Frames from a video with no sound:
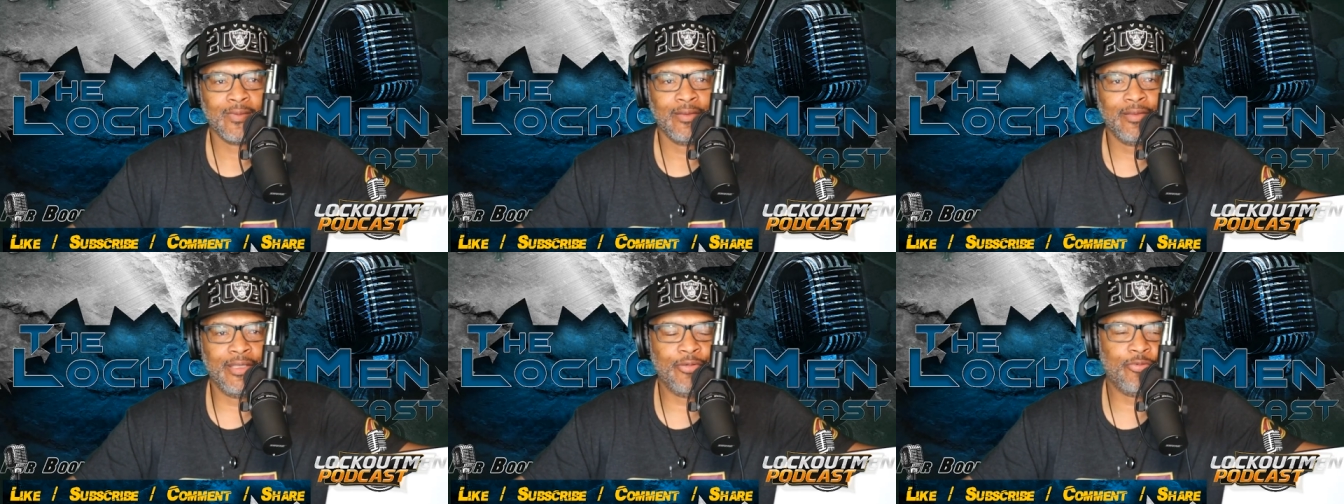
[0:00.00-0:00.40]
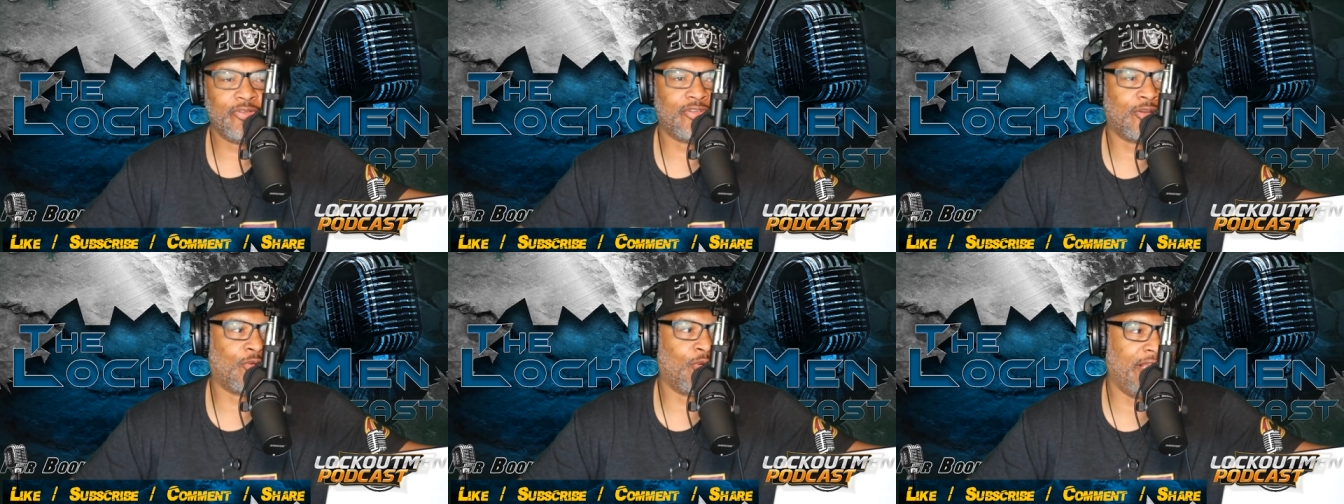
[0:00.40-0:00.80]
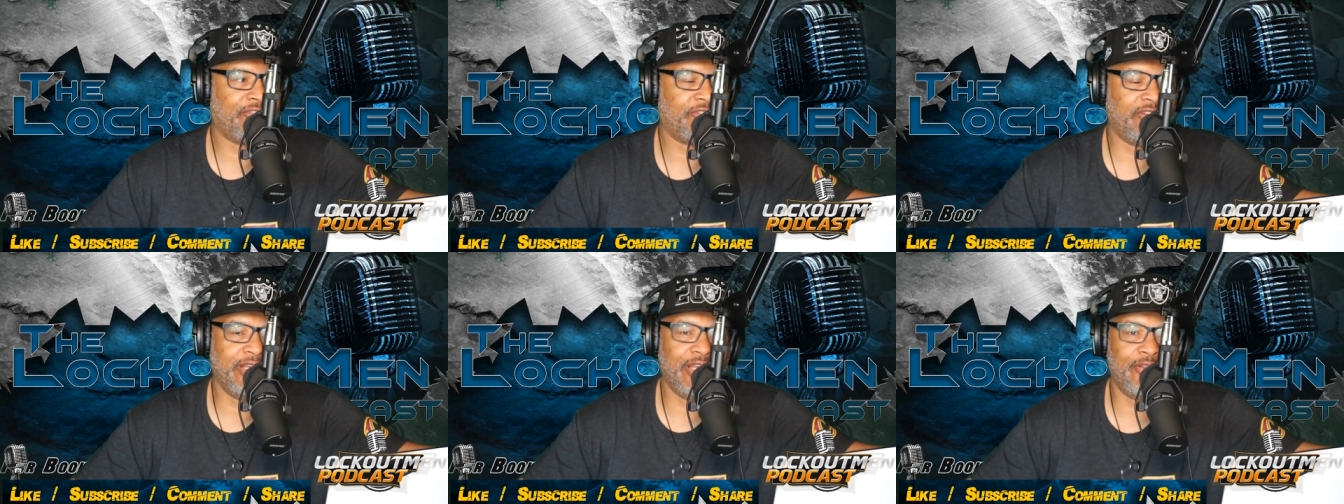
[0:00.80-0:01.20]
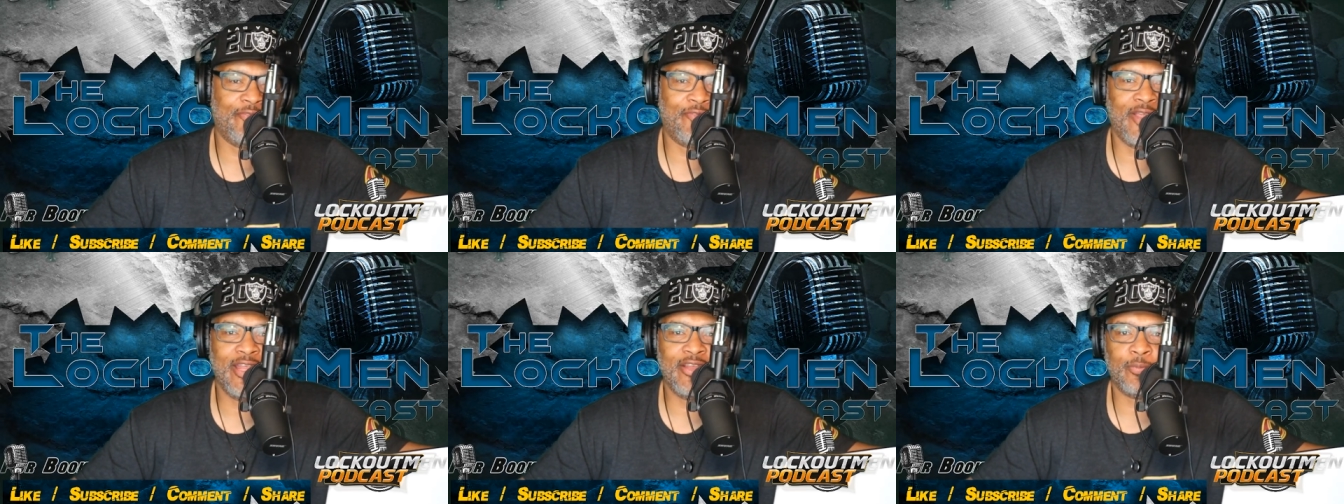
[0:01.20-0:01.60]
it was a question in the
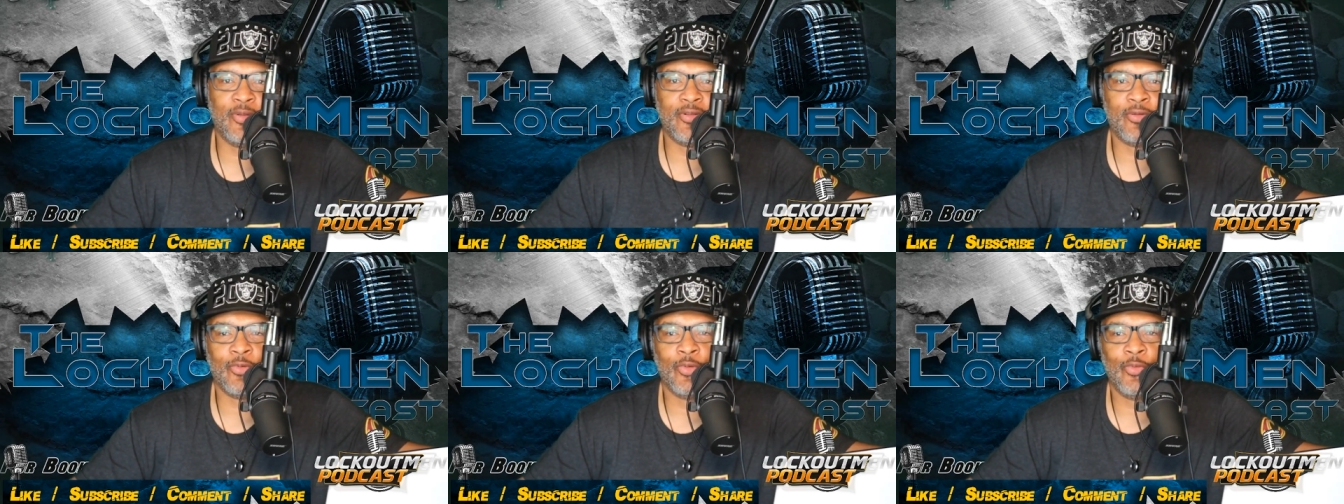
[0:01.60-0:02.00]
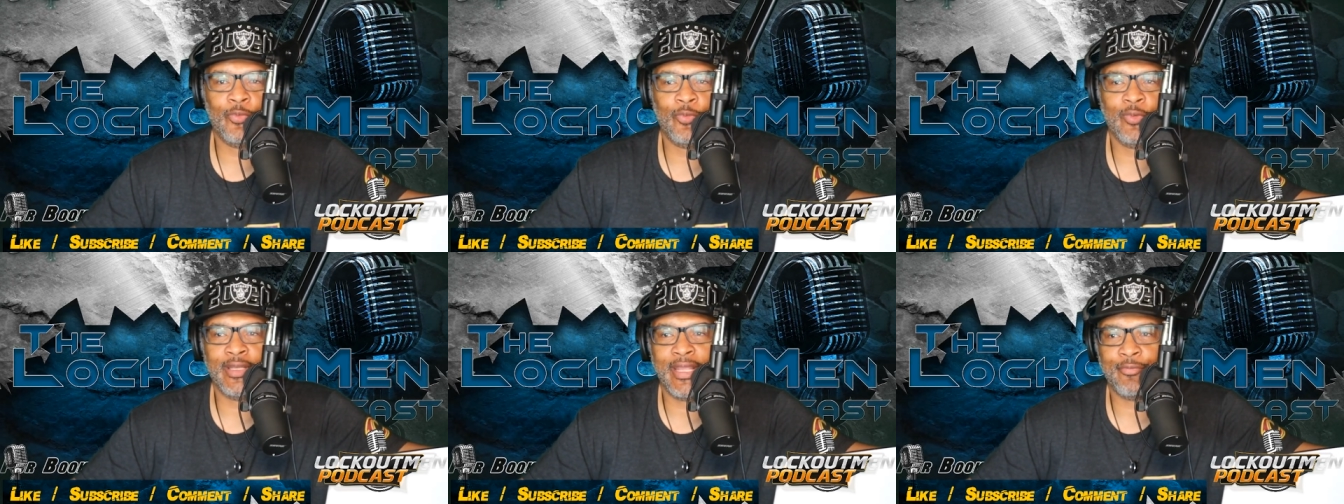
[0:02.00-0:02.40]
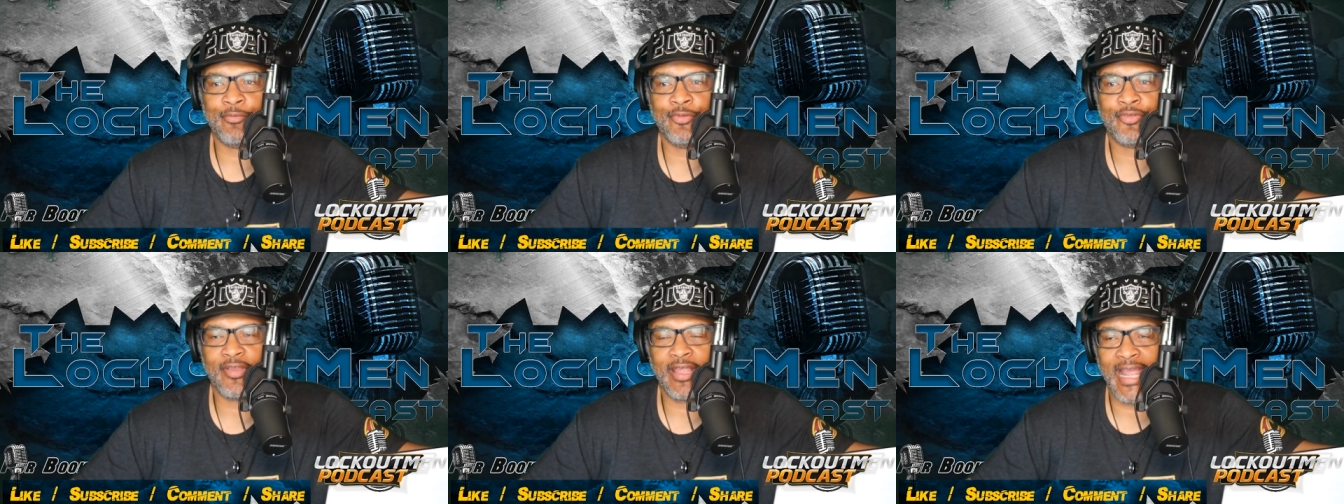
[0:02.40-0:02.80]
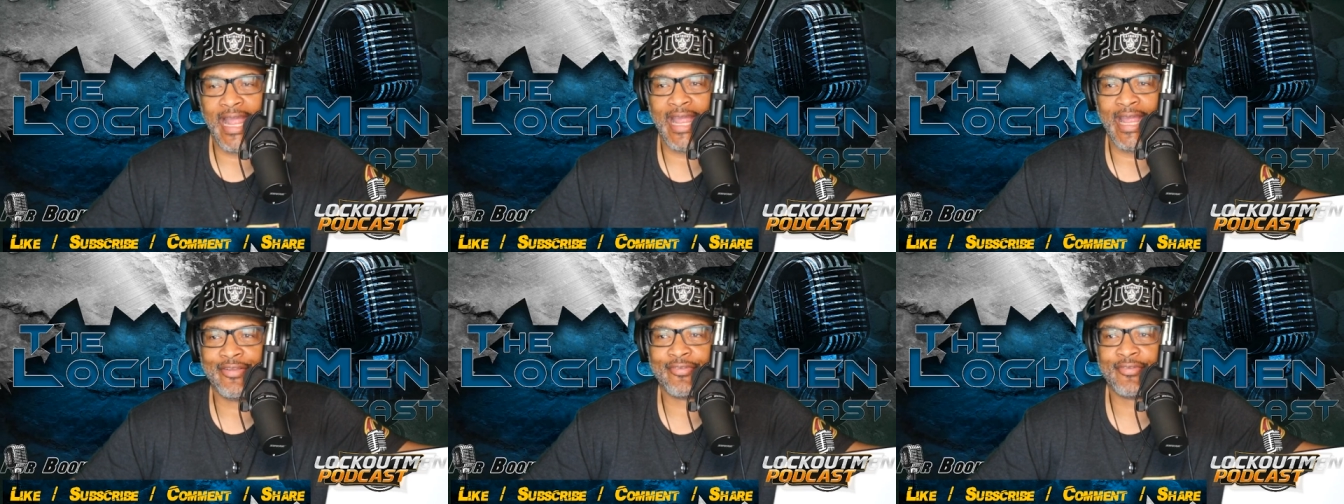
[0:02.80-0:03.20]
Facebook group that was
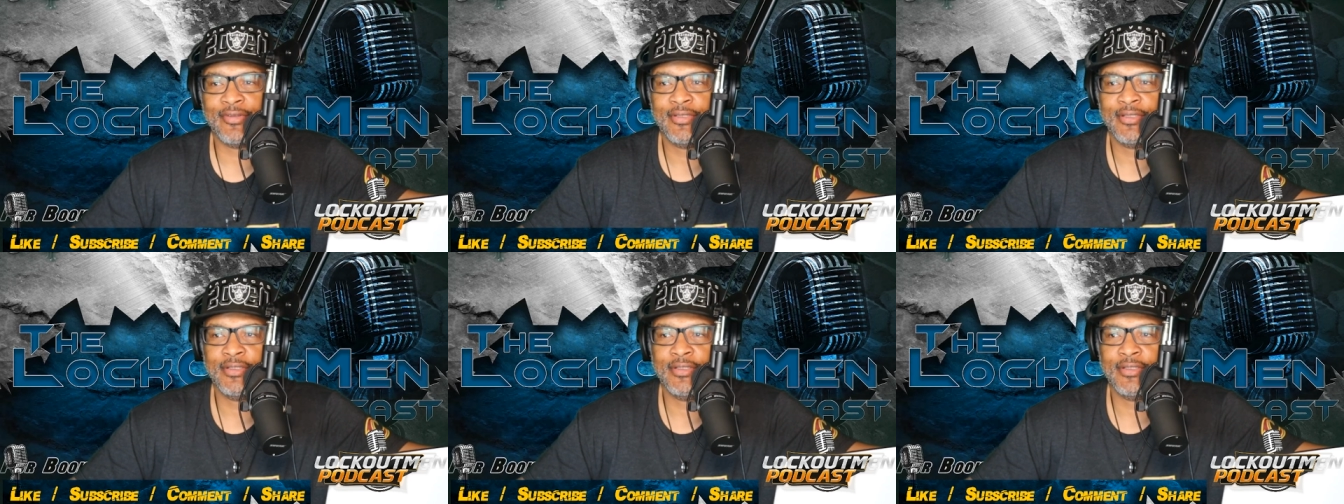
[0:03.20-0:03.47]
asked,